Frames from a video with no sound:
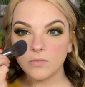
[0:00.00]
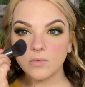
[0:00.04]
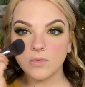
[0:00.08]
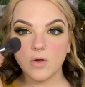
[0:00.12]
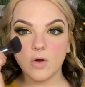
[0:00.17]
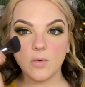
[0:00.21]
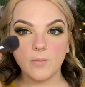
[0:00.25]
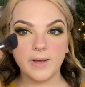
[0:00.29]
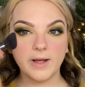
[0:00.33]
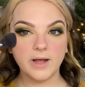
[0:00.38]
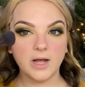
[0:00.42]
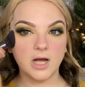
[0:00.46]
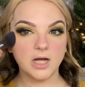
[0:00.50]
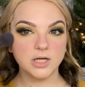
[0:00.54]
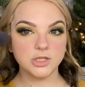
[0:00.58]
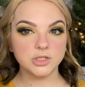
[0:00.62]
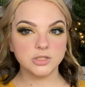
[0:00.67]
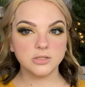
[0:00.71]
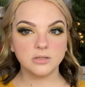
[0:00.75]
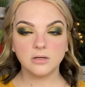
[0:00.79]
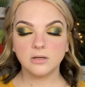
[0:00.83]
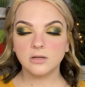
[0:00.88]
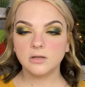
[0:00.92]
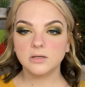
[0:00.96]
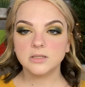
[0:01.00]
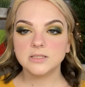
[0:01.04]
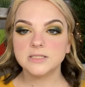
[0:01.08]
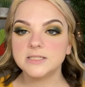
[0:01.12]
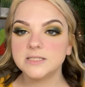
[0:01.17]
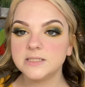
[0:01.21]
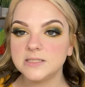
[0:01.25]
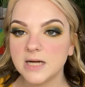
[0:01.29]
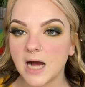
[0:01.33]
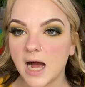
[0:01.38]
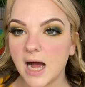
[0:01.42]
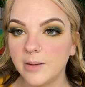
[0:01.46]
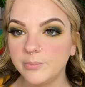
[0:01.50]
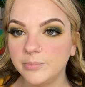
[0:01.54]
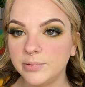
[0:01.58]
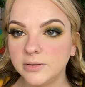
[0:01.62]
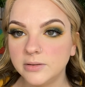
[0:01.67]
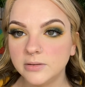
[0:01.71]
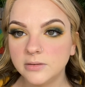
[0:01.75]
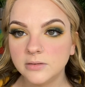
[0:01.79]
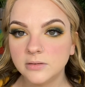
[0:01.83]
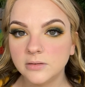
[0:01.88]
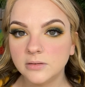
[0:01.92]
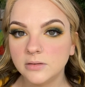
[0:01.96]
Oh my gosh, stop.
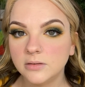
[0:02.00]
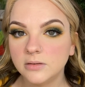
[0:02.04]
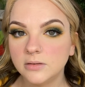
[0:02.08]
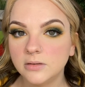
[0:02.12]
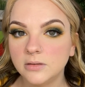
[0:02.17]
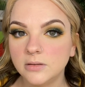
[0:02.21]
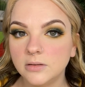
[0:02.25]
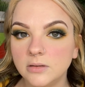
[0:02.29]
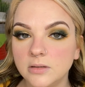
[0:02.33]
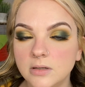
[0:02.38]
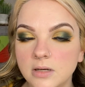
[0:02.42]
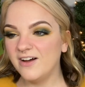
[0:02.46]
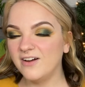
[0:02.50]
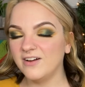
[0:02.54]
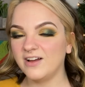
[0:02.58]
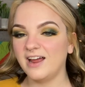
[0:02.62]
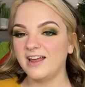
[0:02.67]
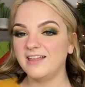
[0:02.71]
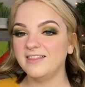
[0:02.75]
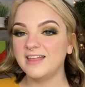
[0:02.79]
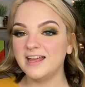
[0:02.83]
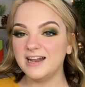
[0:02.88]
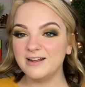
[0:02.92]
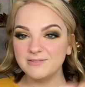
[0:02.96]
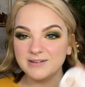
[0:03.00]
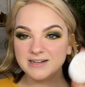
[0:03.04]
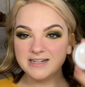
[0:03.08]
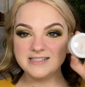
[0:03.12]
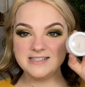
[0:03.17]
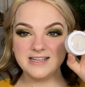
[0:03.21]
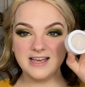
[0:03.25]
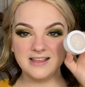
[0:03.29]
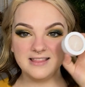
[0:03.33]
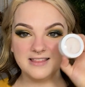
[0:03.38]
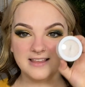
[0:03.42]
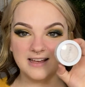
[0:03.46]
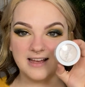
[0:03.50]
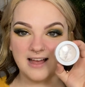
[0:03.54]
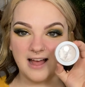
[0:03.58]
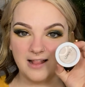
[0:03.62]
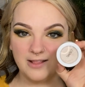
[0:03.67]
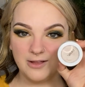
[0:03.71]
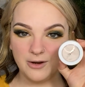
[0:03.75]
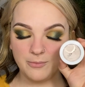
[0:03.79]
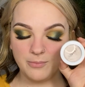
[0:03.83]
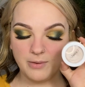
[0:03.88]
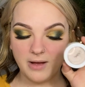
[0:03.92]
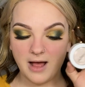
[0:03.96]
Okay, then I'm gonna take the
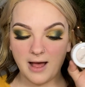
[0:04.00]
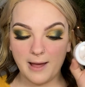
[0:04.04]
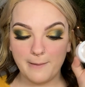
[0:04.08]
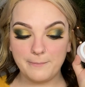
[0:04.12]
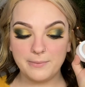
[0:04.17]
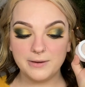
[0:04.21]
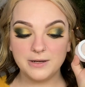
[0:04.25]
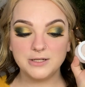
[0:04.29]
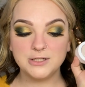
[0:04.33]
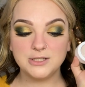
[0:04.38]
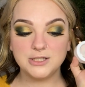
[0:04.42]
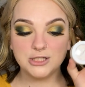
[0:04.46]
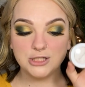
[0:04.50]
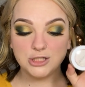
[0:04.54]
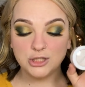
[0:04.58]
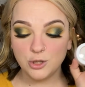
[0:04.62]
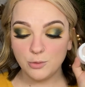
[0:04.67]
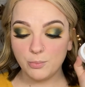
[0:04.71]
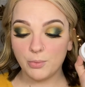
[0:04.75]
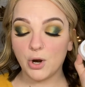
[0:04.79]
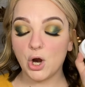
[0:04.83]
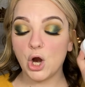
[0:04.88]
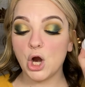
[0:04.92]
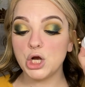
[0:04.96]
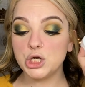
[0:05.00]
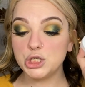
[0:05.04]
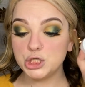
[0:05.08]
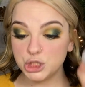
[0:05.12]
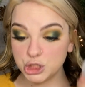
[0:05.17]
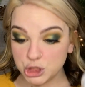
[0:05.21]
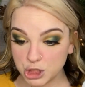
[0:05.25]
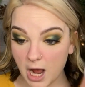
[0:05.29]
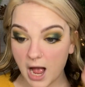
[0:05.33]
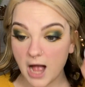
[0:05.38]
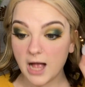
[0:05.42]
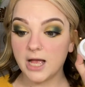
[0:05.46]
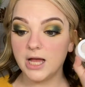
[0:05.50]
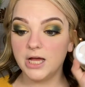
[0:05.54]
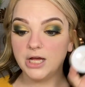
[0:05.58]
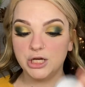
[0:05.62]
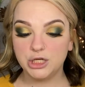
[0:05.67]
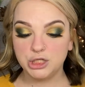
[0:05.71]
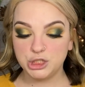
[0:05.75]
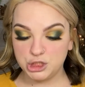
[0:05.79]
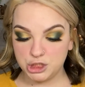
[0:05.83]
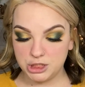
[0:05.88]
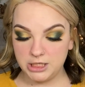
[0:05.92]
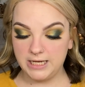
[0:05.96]
Colourpop Super Shock
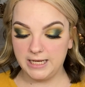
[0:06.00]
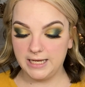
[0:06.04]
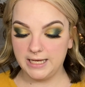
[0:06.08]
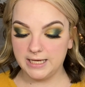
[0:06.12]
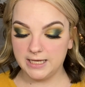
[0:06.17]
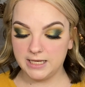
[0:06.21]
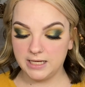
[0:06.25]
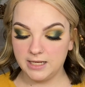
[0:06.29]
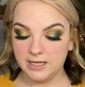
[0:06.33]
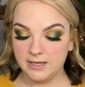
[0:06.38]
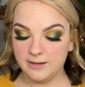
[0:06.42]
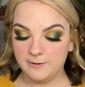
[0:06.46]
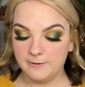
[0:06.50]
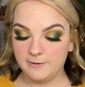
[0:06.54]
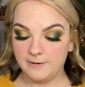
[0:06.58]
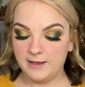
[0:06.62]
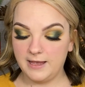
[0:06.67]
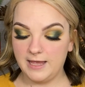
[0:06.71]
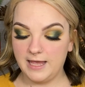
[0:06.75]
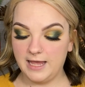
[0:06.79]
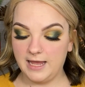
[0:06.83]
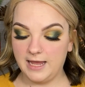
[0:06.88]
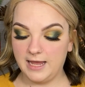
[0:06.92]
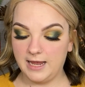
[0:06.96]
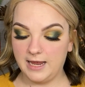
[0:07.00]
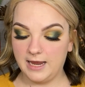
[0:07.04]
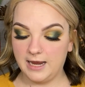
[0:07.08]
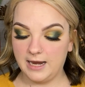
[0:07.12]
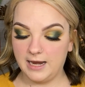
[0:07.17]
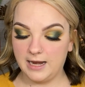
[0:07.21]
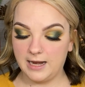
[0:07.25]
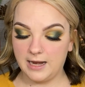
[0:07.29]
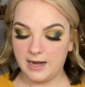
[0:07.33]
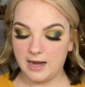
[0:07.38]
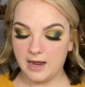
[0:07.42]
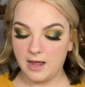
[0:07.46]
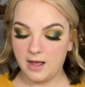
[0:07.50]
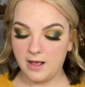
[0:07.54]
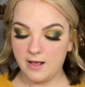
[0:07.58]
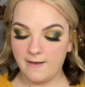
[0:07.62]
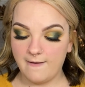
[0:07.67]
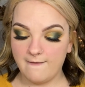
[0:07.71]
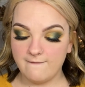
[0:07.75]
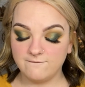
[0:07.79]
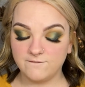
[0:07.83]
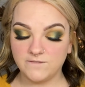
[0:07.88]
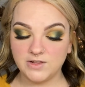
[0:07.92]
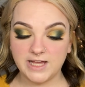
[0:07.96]
Cheek in
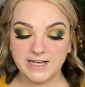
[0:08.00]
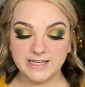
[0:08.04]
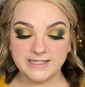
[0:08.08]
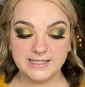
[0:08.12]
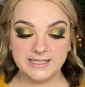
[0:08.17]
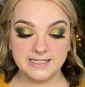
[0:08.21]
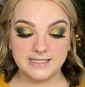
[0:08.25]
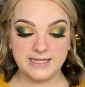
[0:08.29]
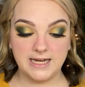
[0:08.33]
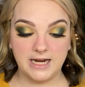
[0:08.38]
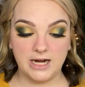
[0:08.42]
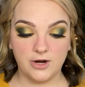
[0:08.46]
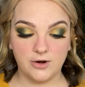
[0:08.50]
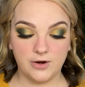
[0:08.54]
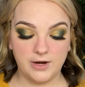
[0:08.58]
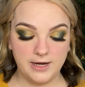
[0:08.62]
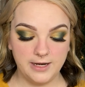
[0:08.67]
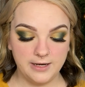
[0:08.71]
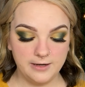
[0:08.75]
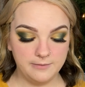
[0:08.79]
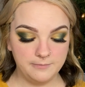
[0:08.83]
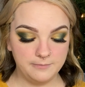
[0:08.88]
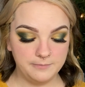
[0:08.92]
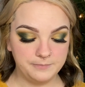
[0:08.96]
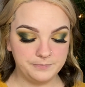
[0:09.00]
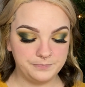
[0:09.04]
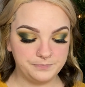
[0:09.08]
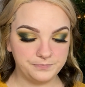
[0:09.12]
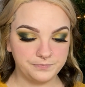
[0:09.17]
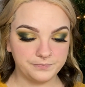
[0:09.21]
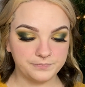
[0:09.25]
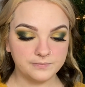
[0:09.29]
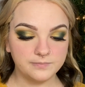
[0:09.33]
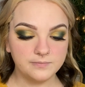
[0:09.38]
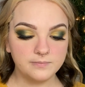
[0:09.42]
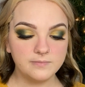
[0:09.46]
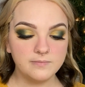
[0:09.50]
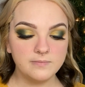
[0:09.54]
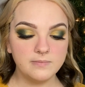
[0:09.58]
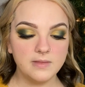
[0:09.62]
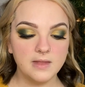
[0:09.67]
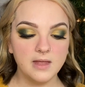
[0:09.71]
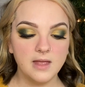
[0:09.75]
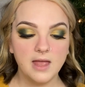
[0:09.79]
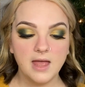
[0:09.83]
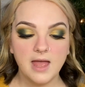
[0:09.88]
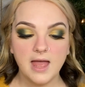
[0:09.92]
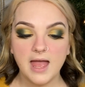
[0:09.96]
Flexetarian.
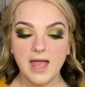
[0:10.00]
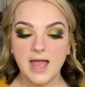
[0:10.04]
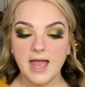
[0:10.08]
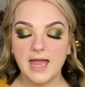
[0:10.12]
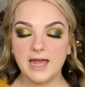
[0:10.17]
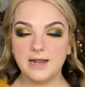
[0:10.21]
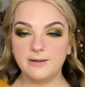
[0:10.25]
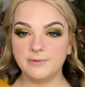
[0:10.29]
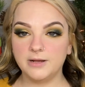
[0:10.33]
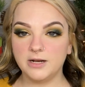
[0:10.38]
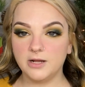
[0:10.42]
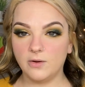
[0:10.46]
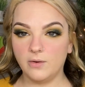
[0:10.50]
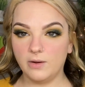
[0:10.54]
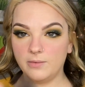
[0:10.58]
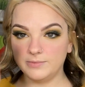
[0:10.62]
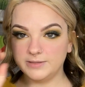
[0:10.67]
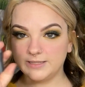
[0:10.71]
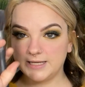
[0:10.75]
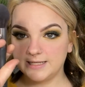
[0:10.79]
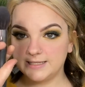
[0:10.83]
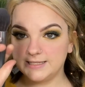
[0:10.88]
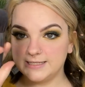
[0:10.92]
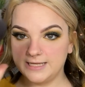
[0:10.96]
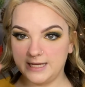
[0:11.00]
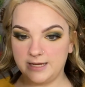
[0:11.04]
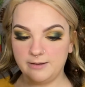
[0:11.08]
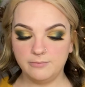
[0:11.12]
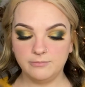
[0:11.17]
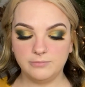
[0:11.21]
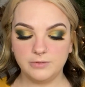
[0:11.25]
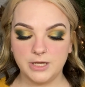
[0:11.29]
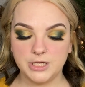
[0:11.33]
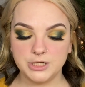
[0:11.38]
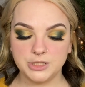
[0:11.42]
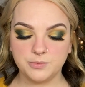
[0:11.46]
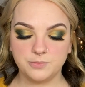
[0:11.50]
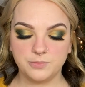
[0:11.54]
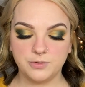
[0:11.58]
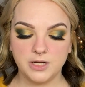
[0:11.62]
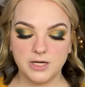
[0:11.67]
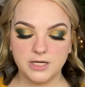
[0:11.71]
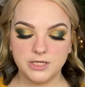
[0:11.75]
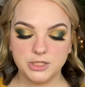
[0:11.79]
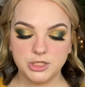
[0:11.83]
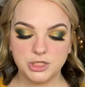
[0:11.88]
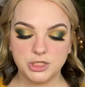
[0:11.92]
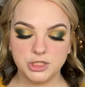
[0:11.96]
And I'm gonna go in with that same blush
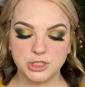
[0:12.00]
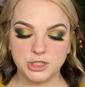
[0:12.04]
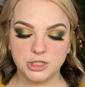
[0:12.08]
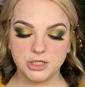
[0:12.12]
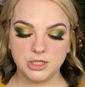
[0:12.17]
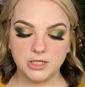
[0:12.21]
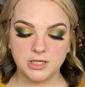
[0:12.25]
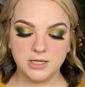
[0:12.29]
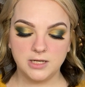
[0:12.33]
brush